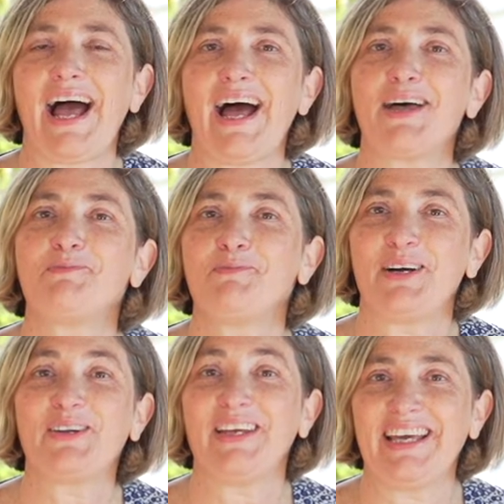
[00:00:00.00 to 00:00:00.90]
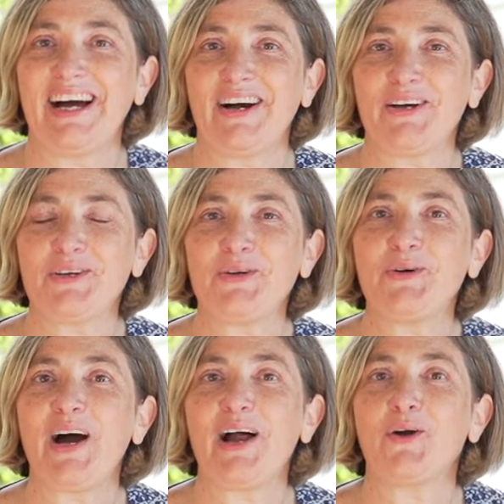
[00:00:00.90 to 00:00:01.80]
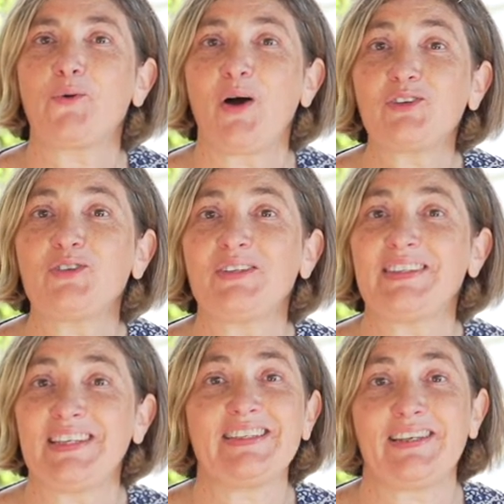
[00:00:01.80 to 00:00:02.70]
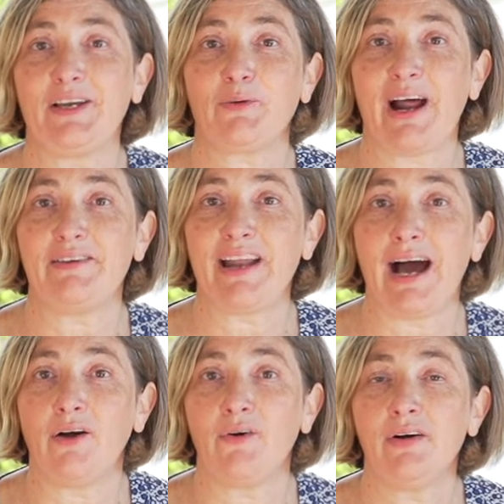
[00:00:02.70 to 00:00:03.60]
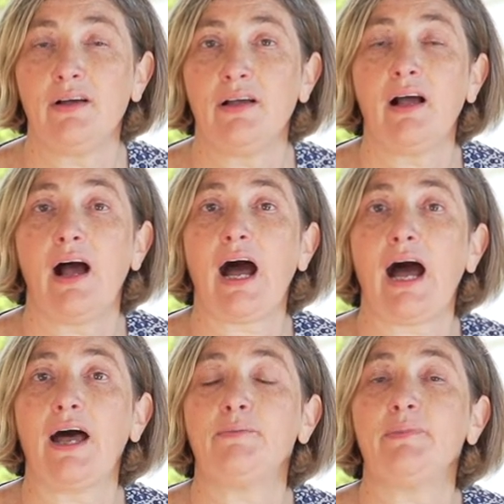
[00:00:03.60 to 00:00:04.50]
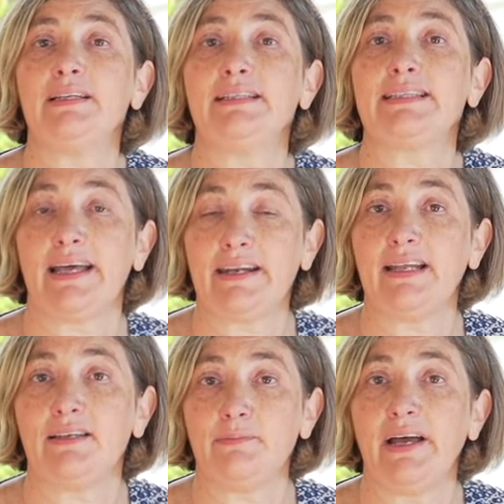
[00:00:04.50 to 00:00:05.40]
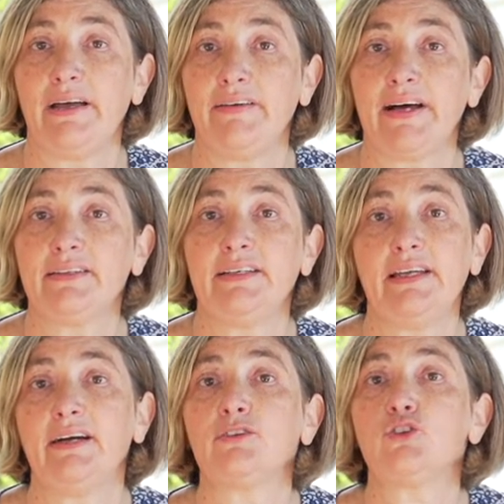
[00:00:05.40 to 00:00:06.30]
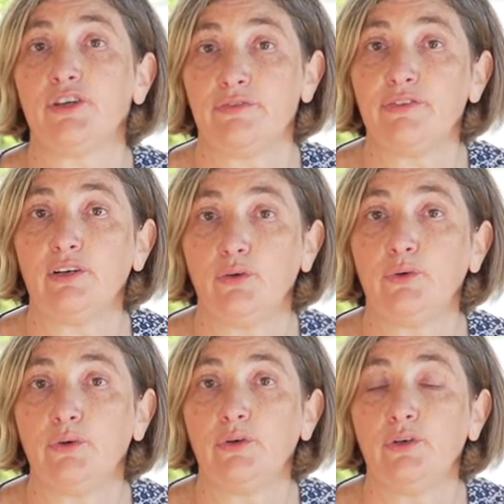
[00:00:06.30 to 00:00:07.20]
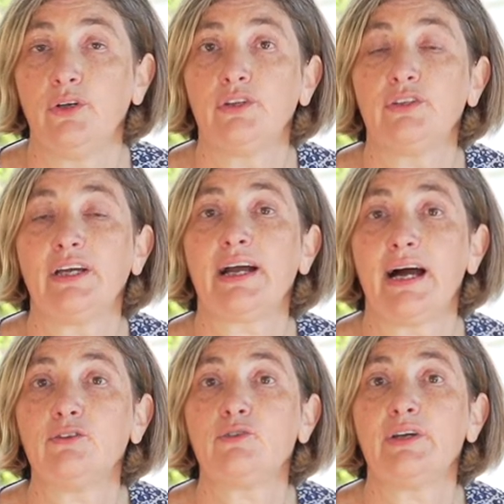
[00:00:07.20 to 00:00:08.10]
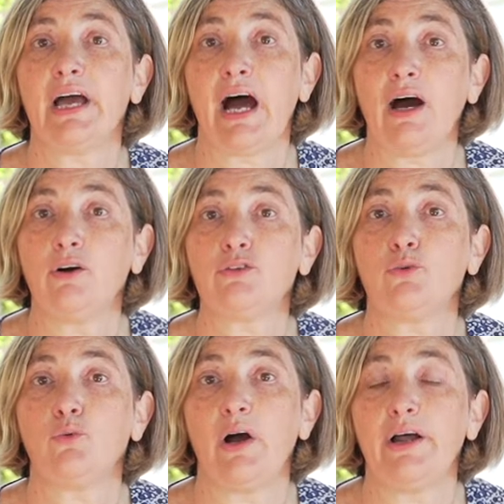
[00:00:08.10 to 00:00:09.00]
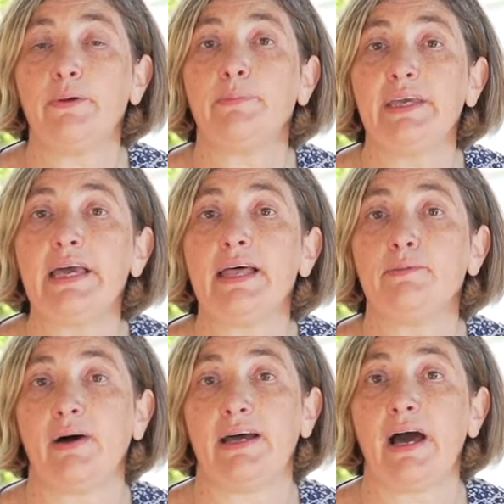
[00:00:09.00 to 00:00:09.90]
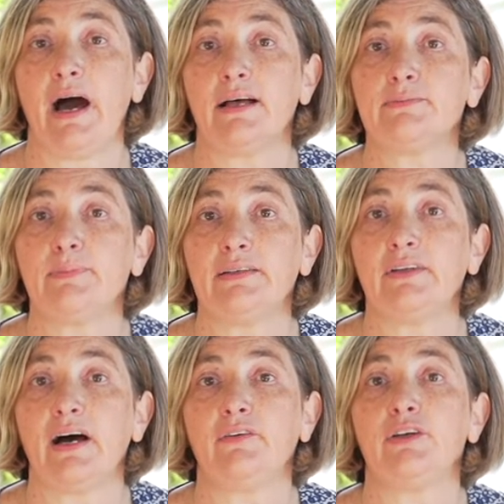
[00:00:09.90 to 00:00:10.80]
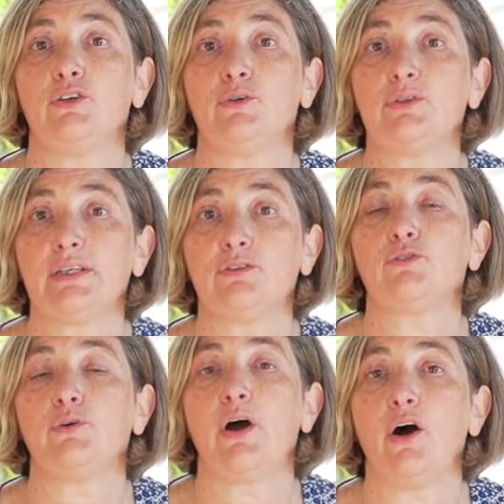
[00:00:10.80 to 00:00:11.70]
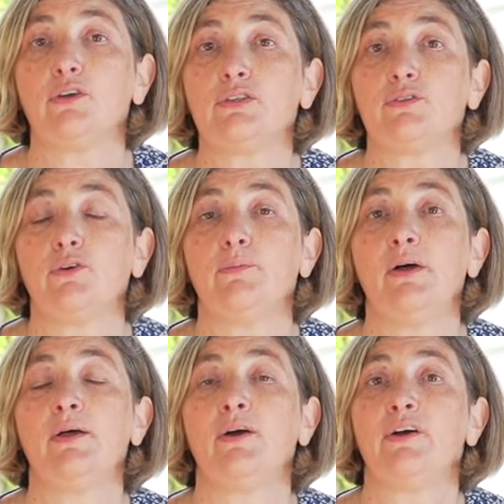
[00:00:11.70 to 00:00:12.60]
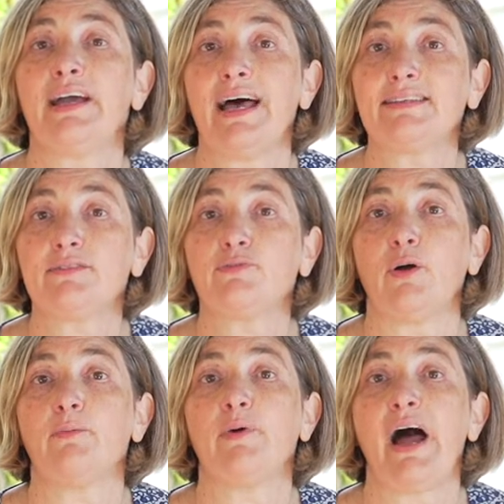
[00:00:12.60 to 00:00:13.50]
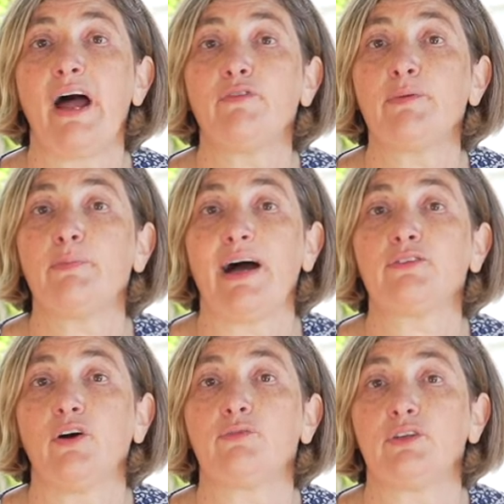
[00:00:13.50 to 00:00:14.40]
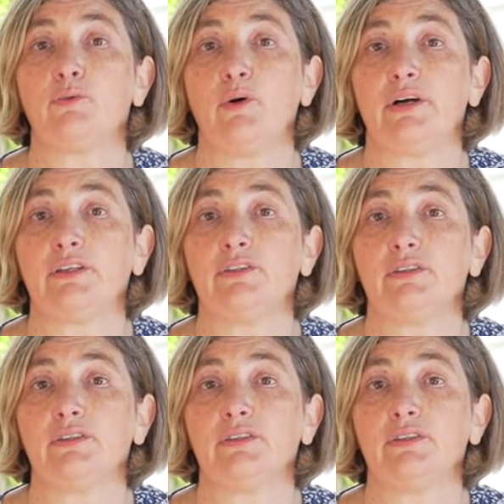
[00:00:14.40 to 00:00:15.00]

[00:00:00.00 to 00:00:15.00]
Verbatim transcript: I'm Maria. You are watching Sicily right now. I'm in Terre di Himera, near Cefalù, the country house where me and my husband are used to host guests from every part of the world.